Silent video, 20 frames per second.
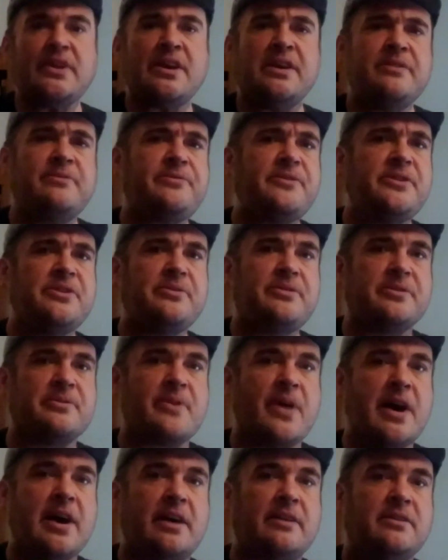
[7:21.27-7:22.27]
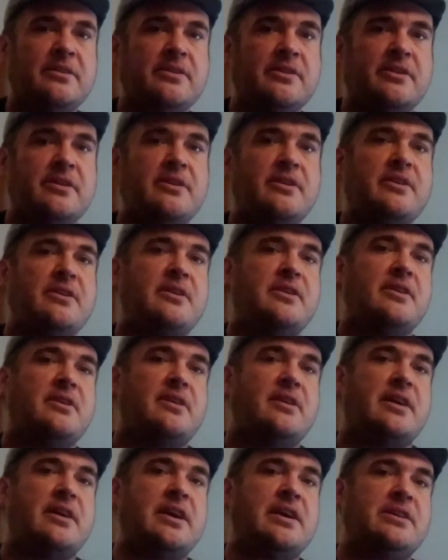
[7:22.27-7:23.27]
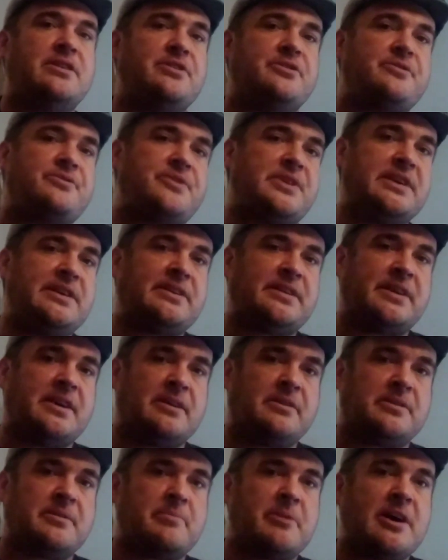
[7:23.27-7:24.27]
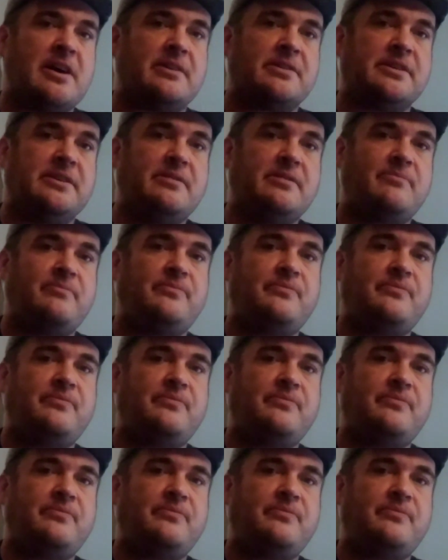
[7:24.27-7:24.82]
if you do that and you're detailed about it,